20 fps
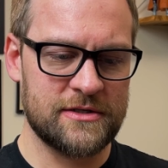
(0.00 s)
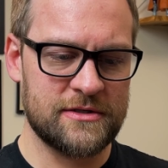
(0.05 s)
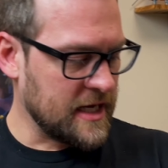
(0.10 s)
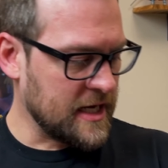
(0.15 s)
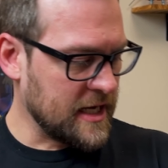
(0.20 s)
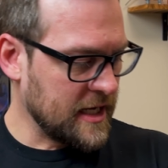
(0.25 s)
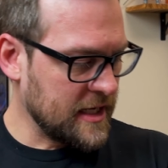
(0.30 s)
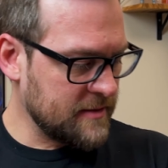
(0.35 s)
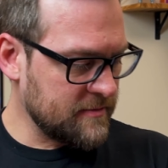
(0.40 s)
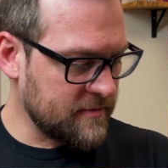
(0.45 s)

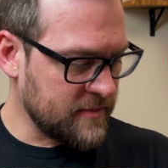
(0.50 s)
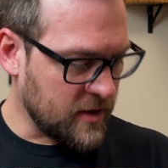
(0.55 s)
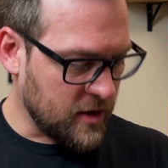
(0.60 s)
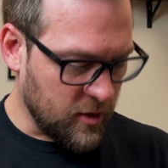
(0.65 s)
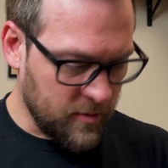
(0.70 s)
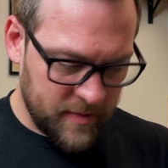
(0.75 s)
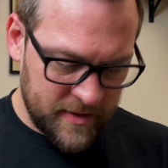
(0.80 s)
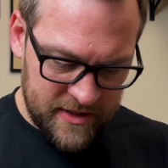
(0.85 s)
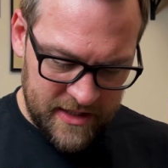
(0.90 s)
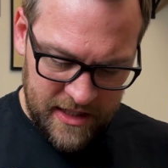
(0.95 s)
I'm
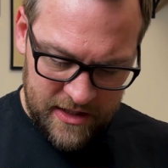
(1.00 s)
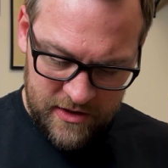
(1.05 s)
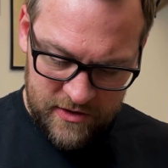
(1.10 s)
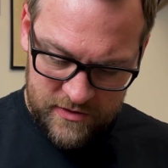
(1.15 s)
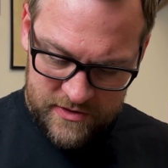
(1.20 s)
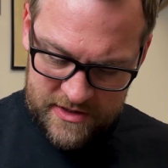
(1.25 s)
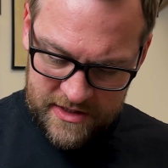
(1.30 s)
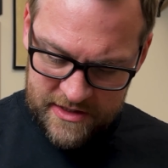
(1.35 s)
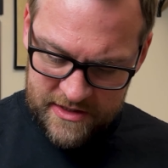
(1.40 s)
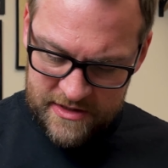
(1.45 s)
hoping that
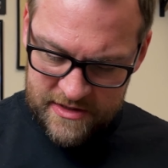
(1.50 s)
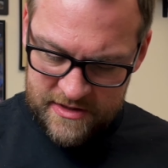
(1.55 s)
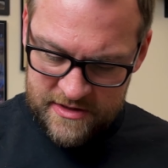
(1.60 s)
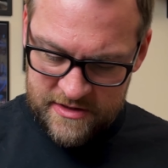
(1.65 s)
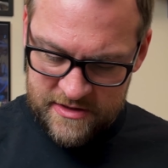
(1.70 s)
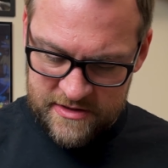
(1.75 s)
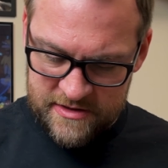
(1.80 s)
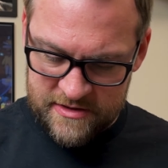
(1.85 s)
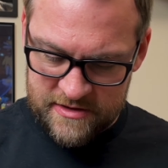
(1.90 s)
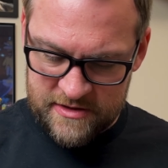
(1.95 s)
goes on
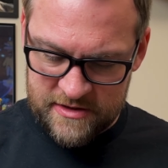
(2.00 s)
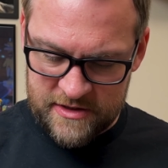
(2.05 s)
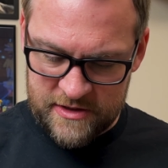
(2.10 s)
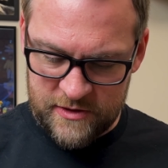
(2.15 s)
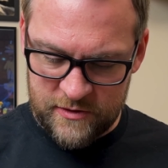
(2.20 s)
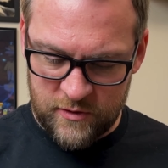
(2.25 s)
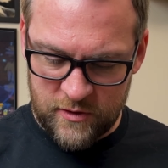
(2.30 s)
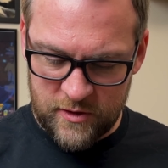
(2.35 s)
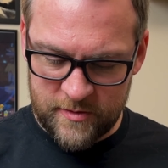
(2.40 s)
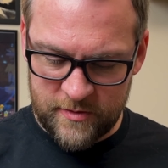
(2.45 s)
a
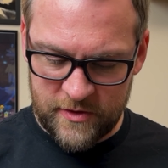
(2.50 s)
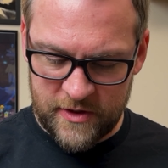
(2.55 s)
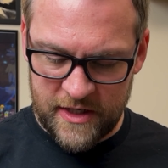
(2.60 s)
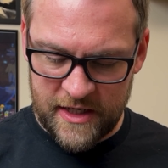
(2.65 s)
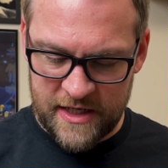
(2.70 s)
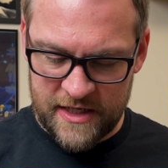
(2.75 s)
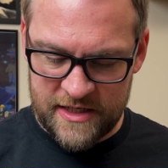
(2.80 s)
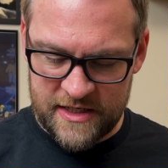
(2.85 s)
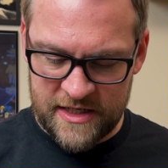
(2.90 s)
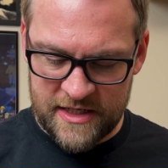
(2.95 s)
normal
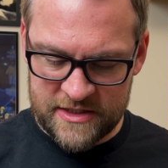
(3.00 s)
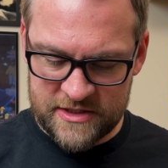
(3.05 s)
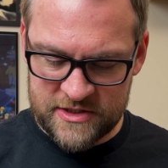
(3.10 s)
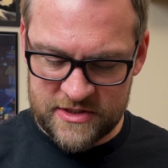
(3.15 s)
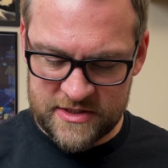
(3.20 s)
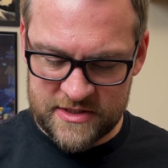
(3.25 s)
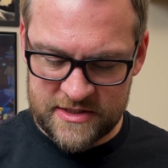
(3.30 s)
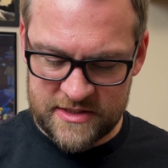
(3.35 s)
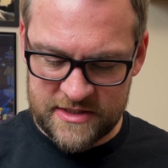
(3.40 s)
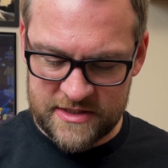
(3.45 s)
head, not
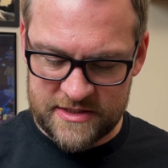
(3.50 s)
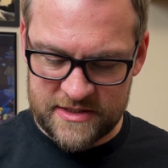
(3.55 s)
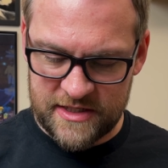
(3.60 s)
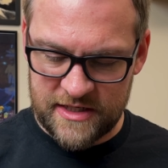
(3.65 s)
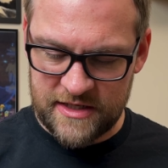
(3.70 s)
just these